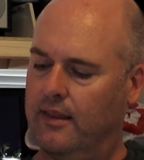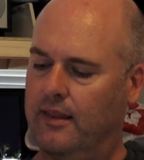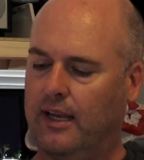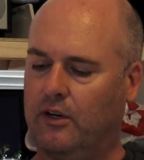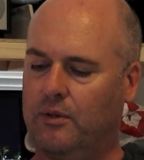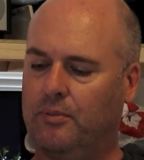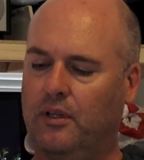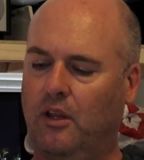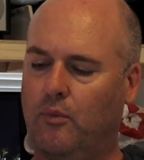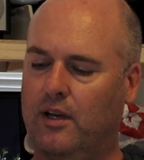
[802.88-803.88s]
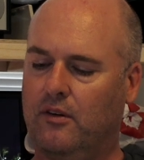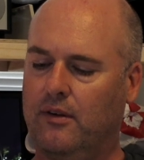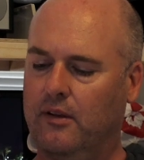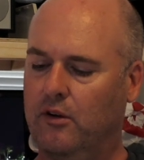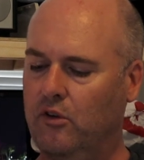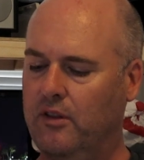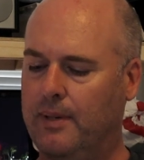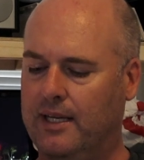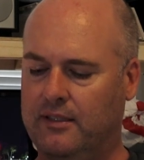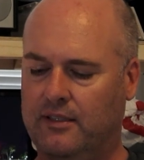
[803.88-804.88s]
They grip really well. All the
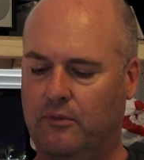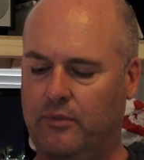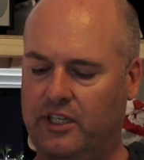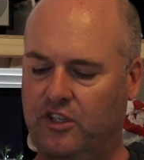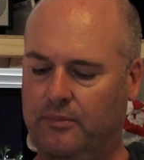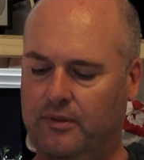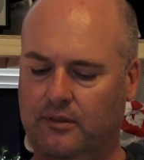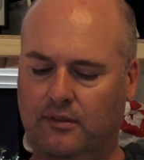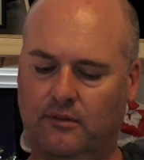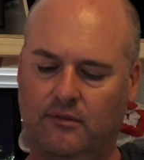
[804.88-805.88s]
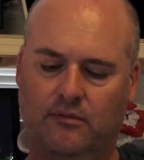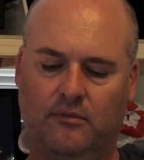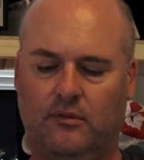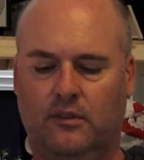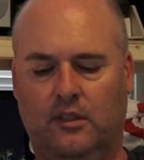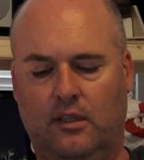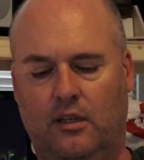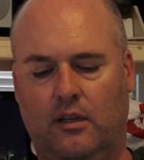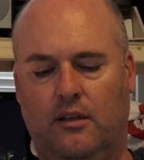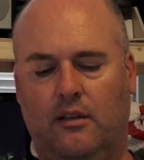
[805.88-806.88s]
buttons are reachable.
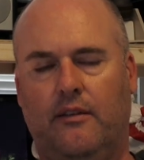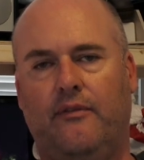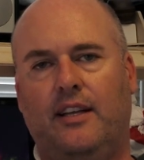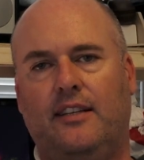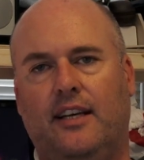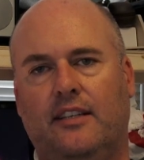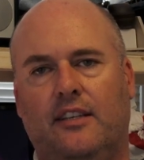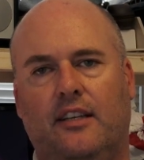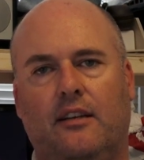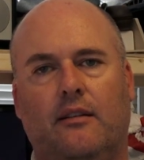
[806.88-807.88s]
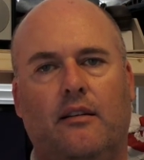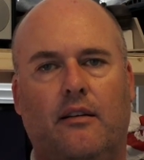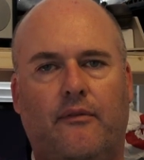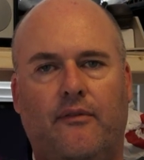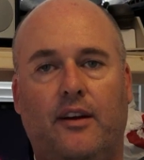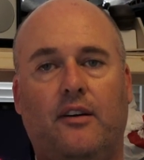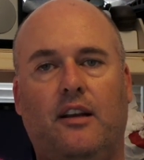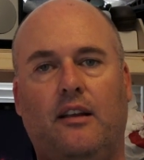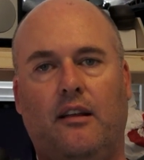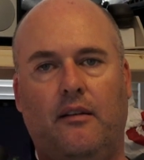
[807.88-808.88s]
Fantastic.
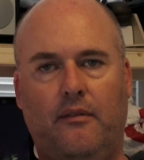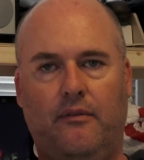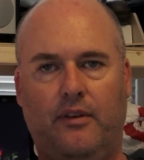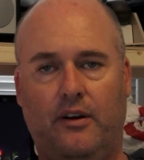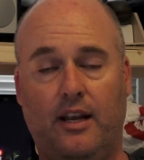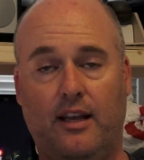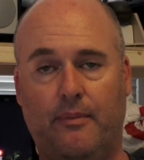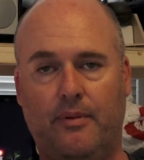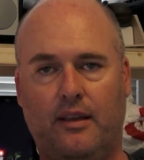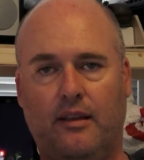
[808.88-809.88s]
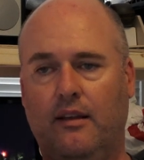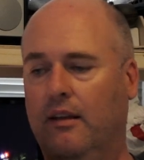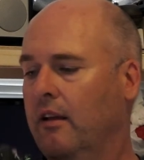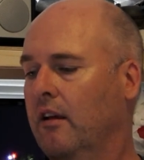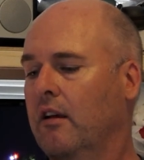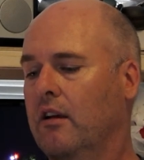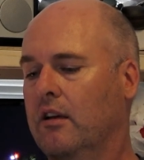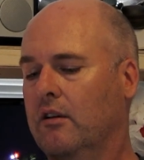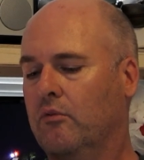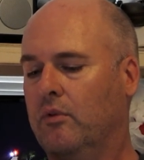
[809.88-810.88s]
Very, very happy
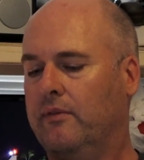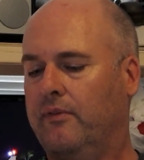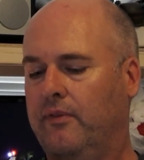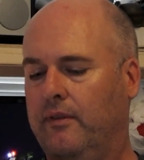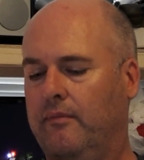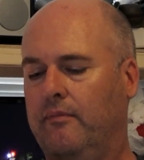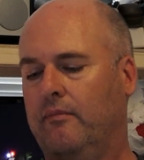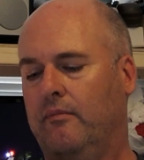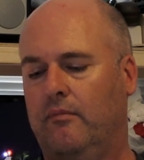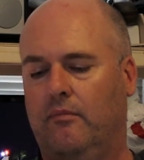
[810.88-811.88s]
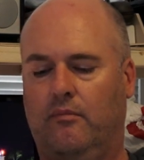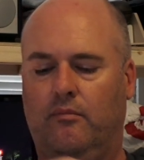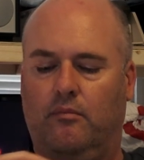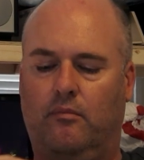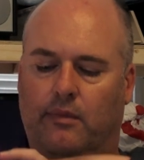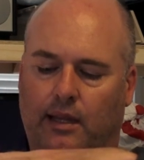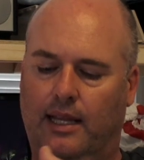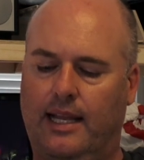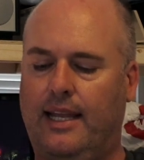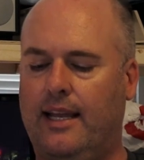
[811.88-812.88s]
with
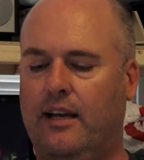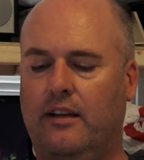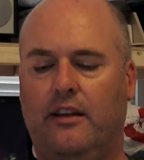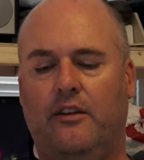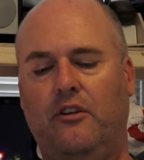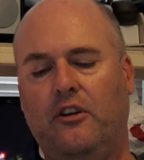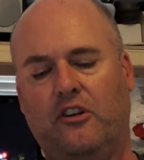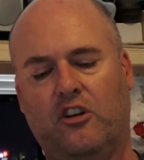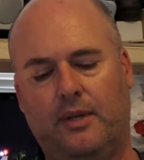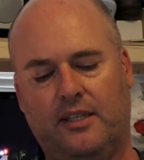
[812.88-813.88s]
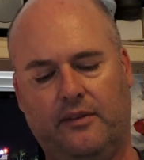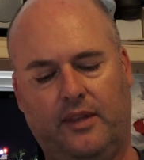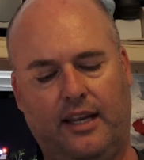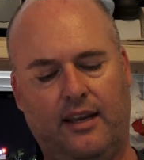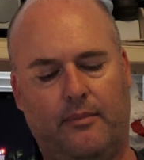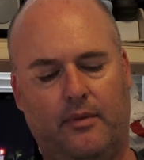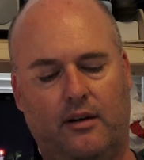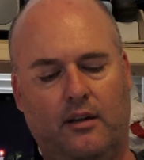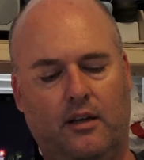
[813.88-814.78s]
layout and ergonomics of the camera.